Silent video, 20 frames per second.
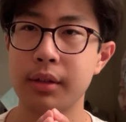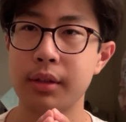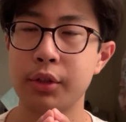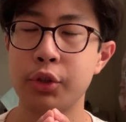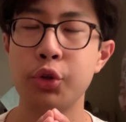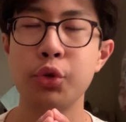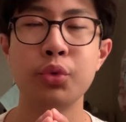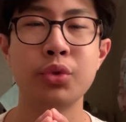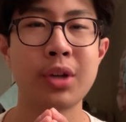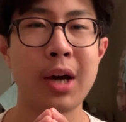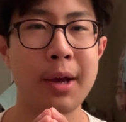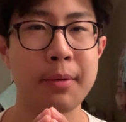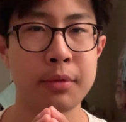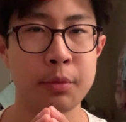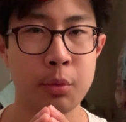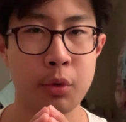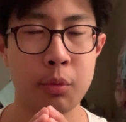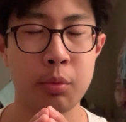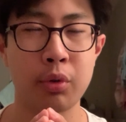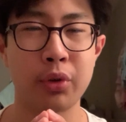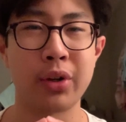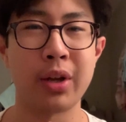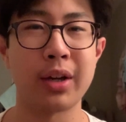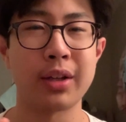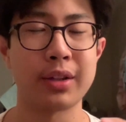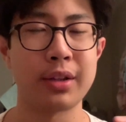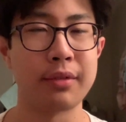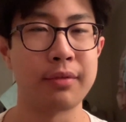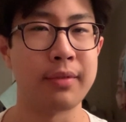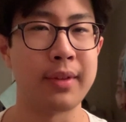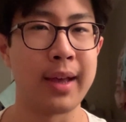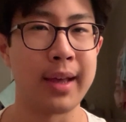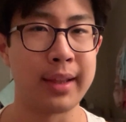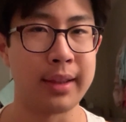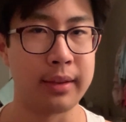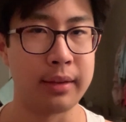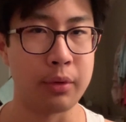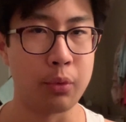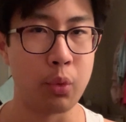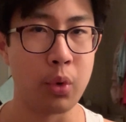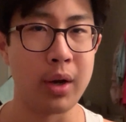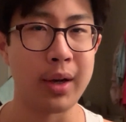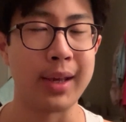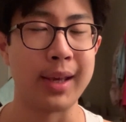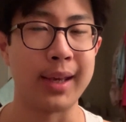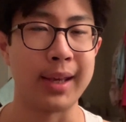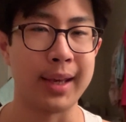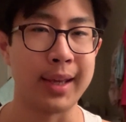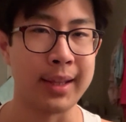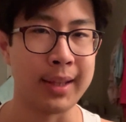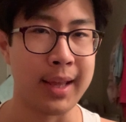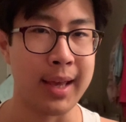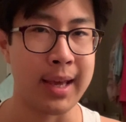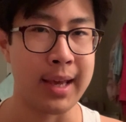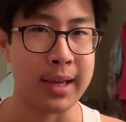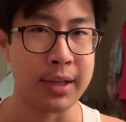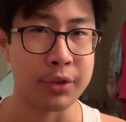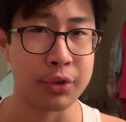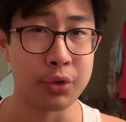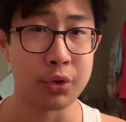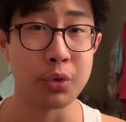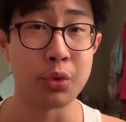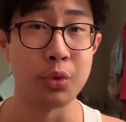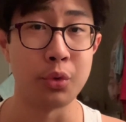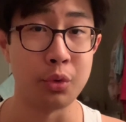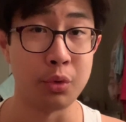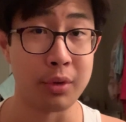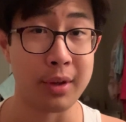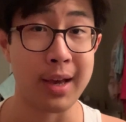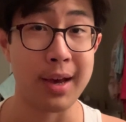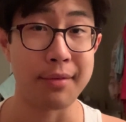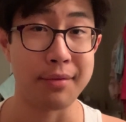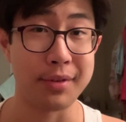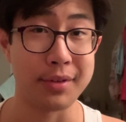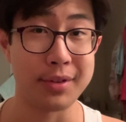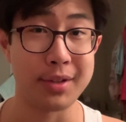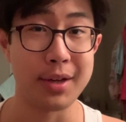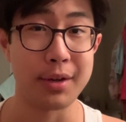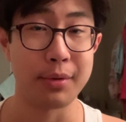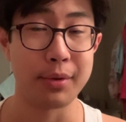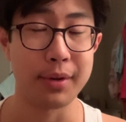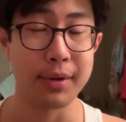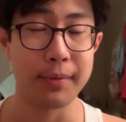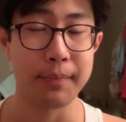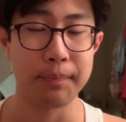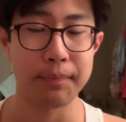two times more productive than working in a school cafeteria.